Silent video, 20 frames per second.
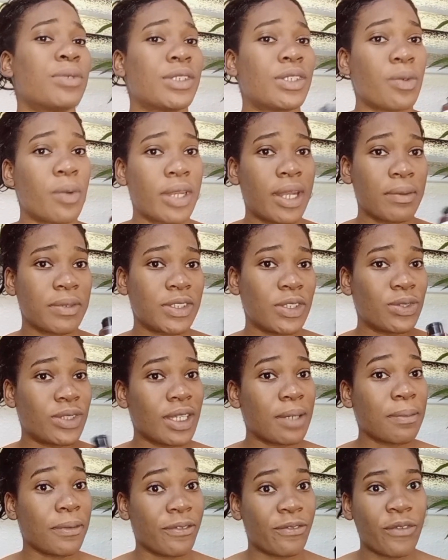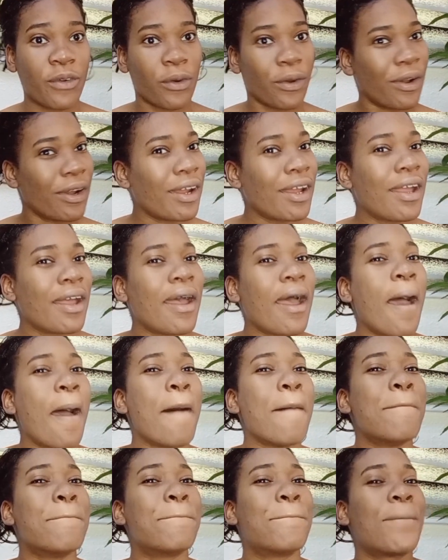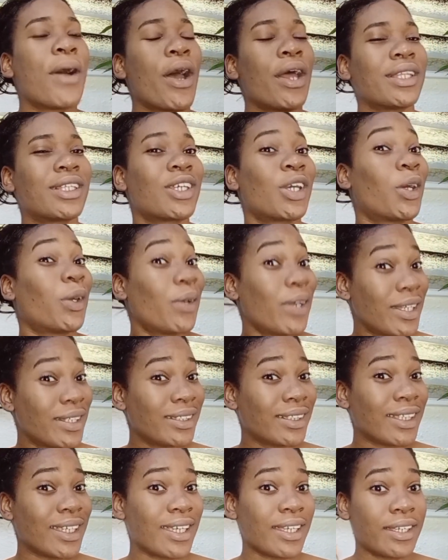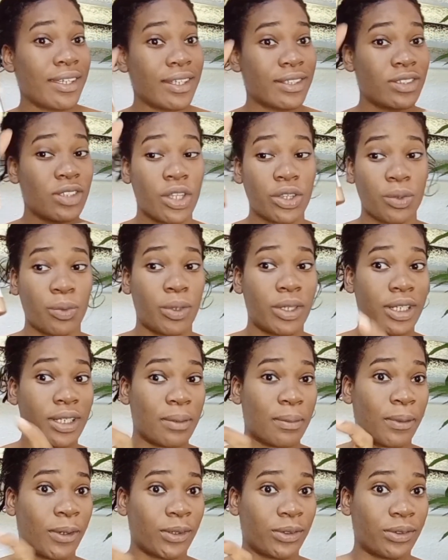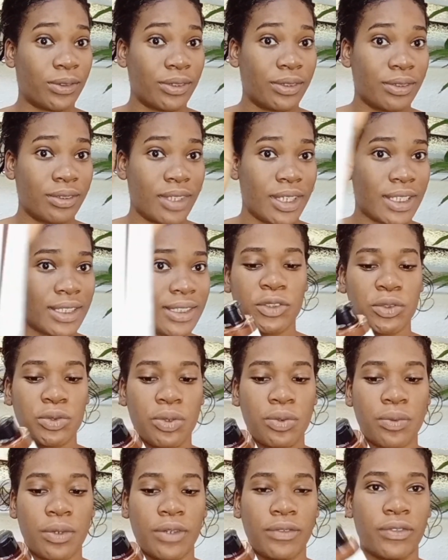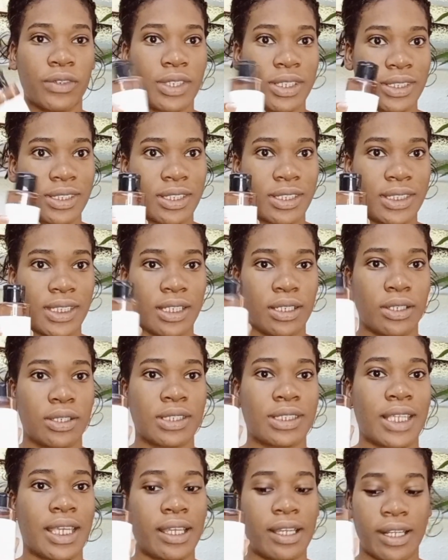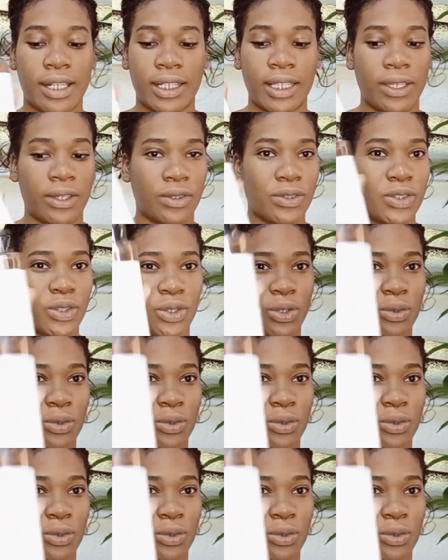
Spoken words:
was the one I was using before, but currently it's not the one in the bottle. It's the actual one for this container. It's like clear, so